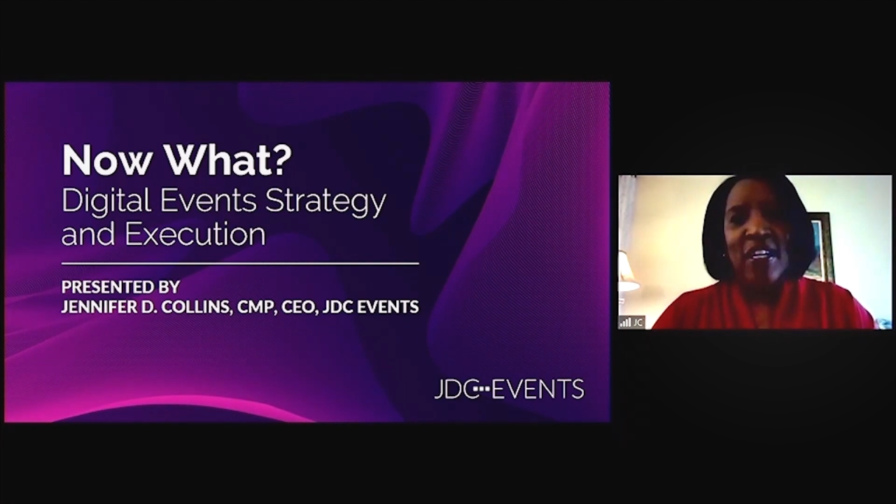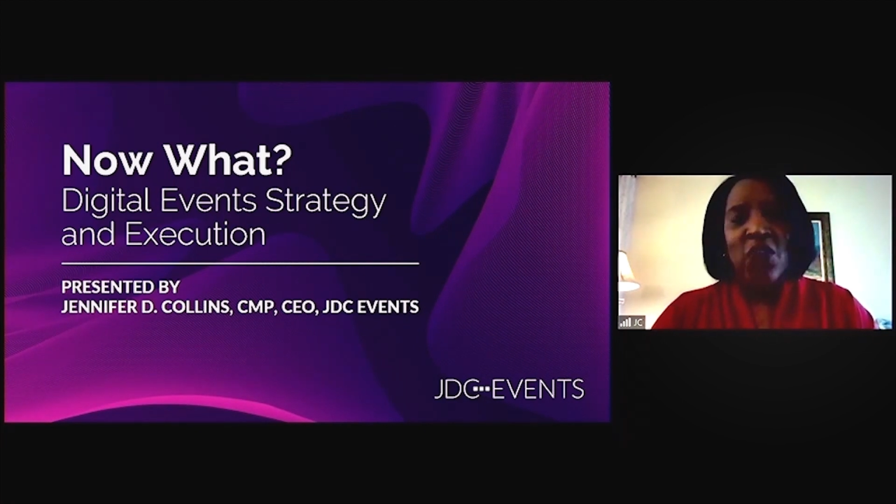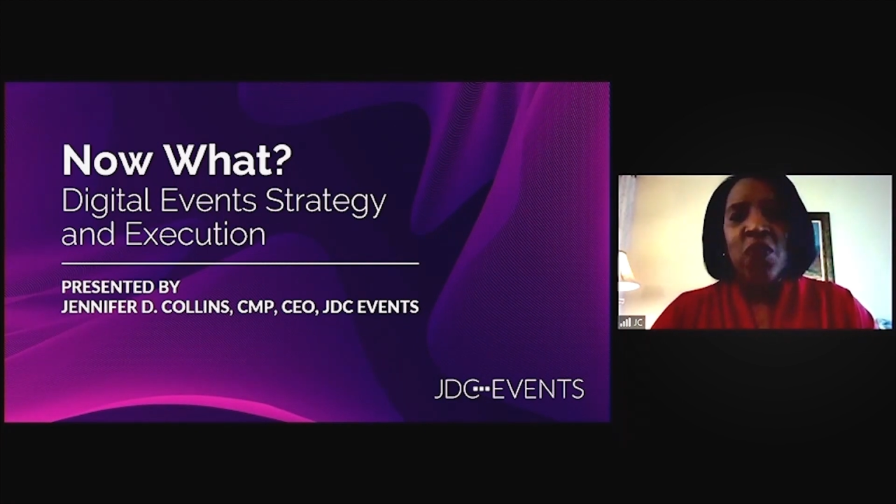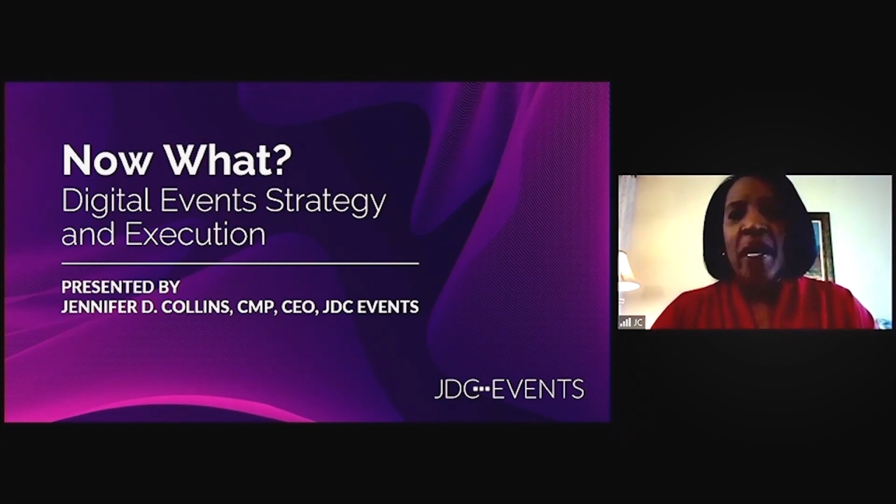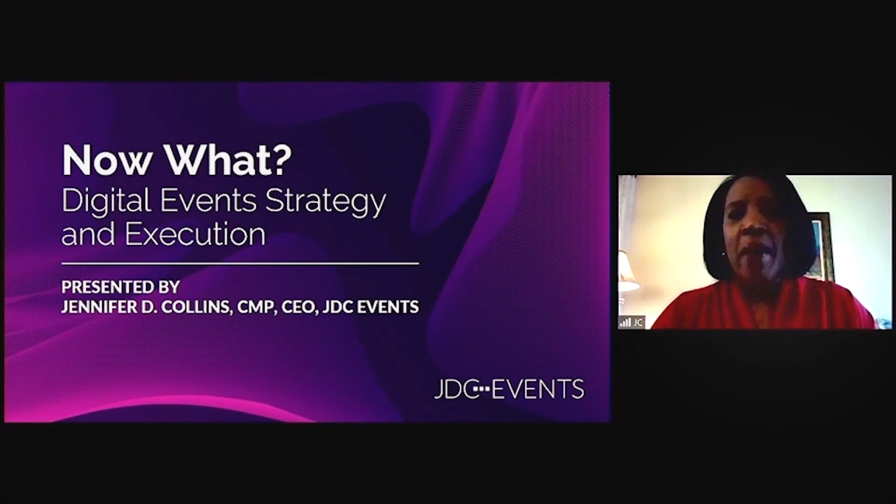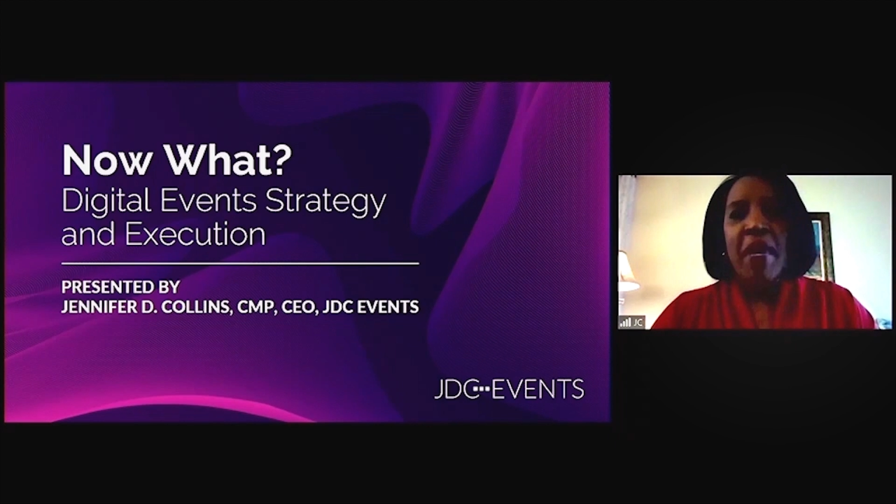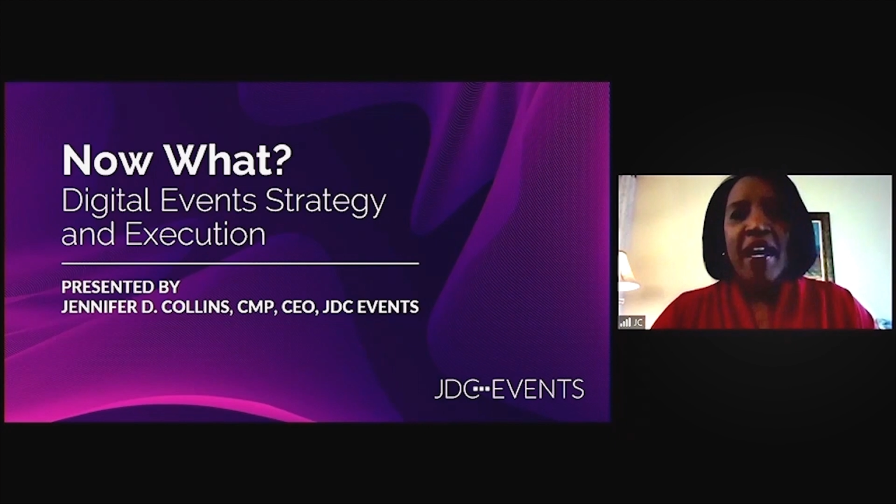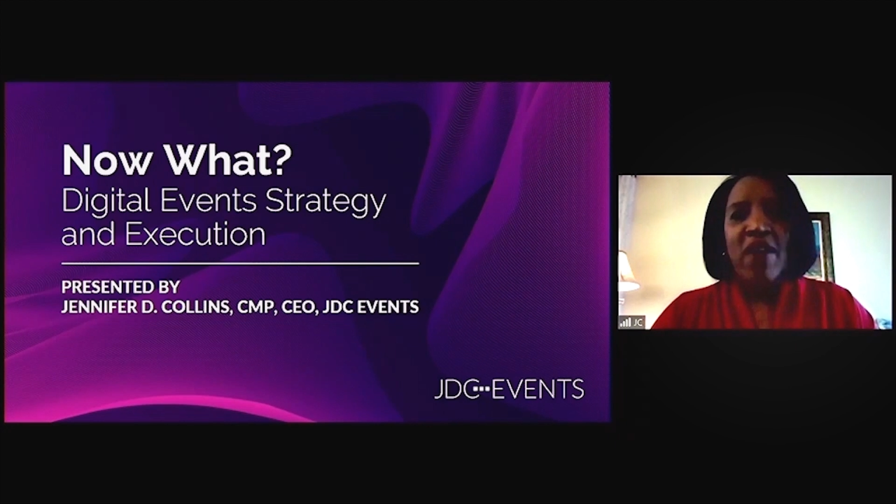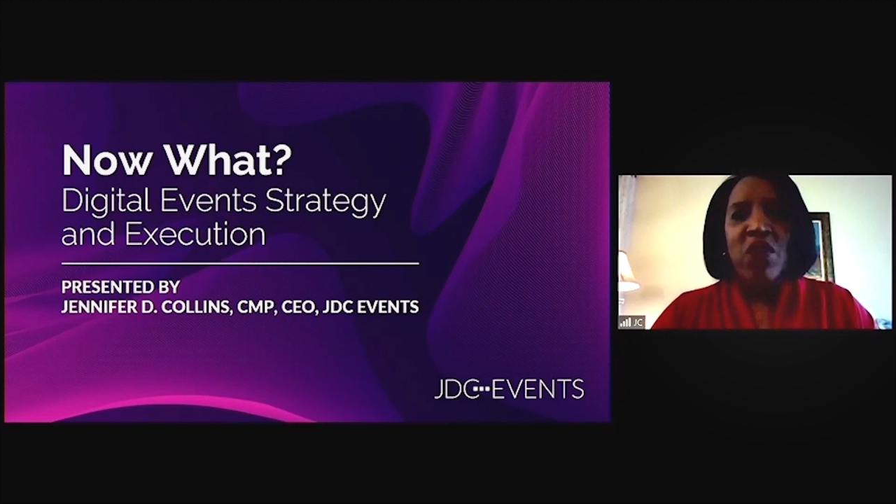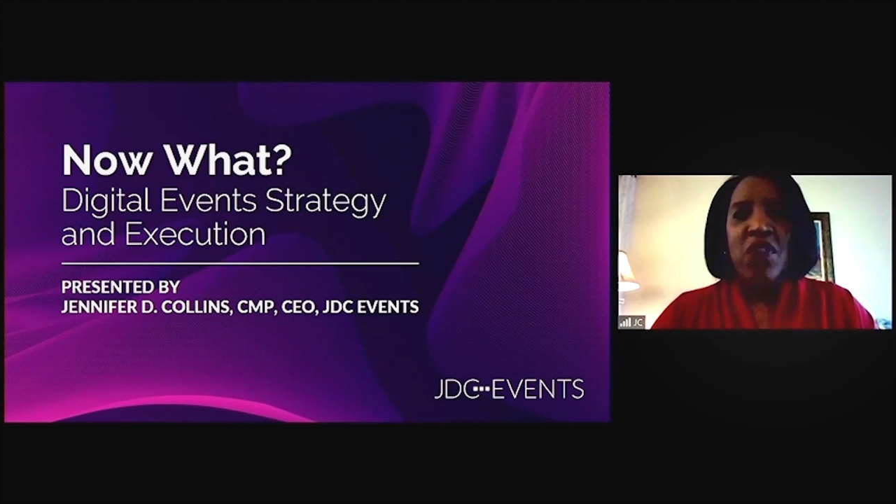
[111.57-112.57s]
So that may
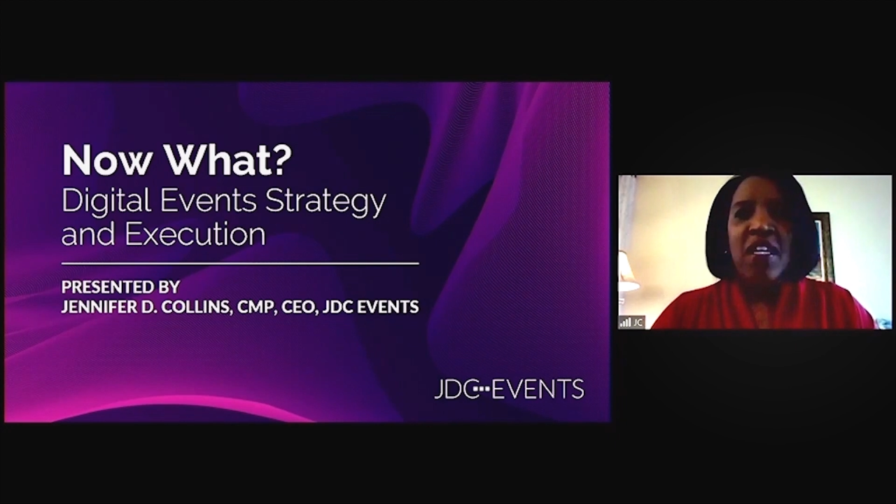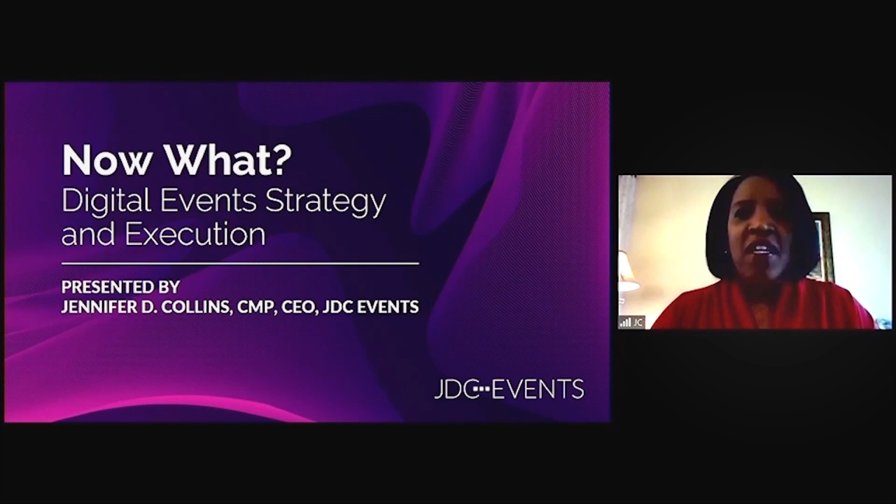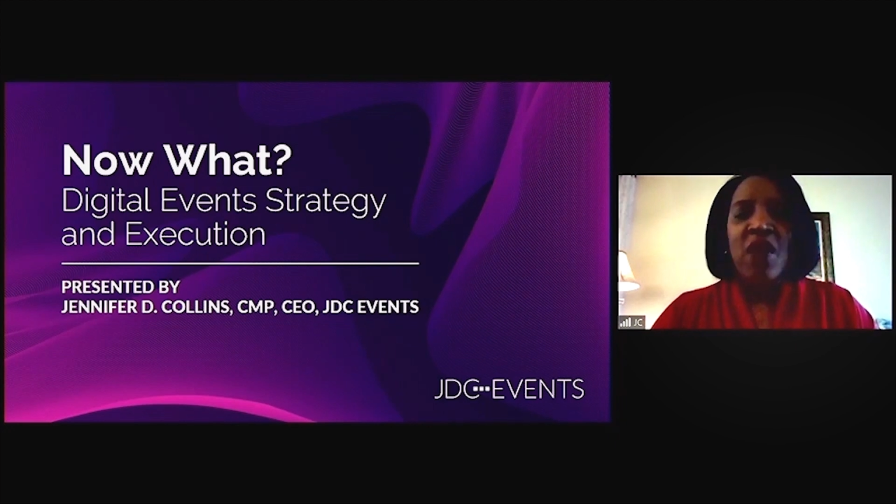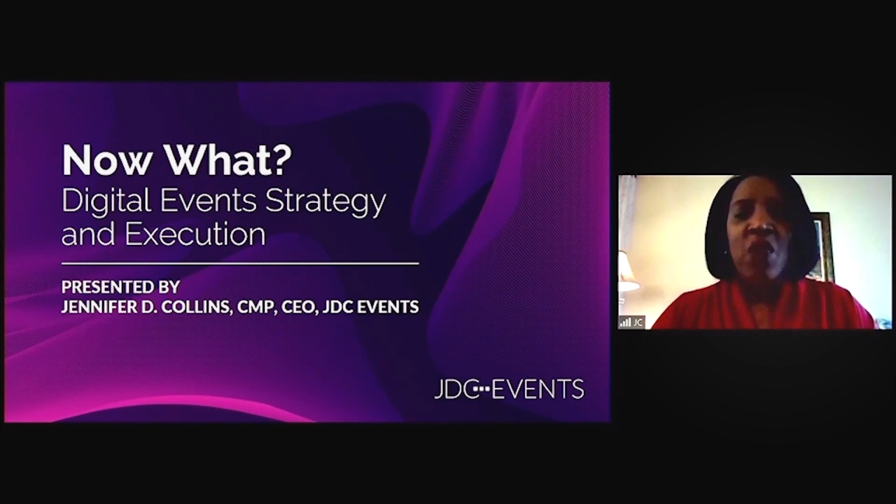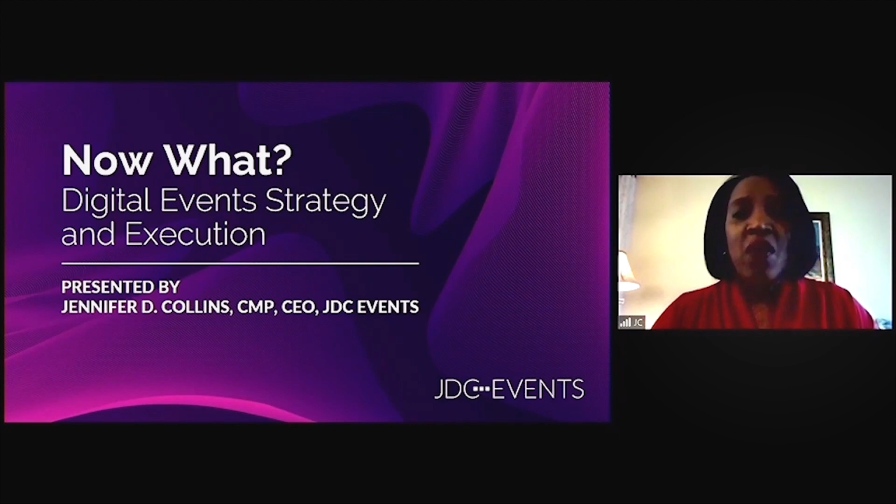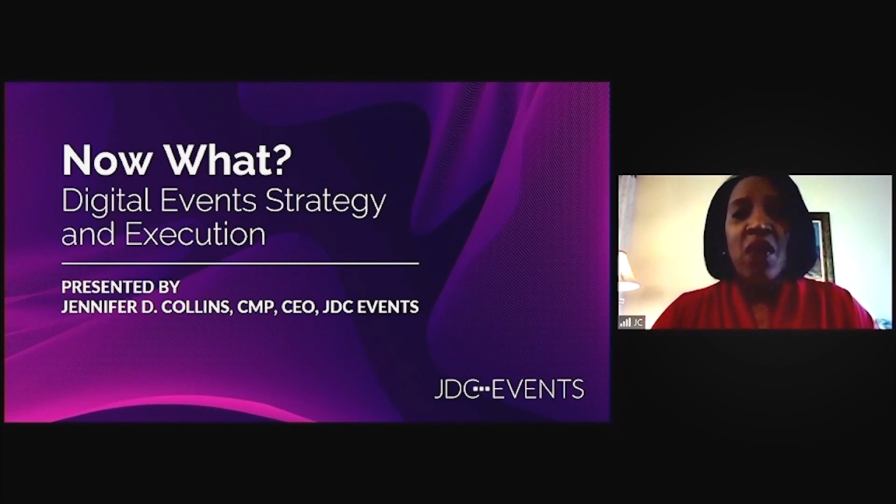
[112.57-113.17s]
have you thinking, well,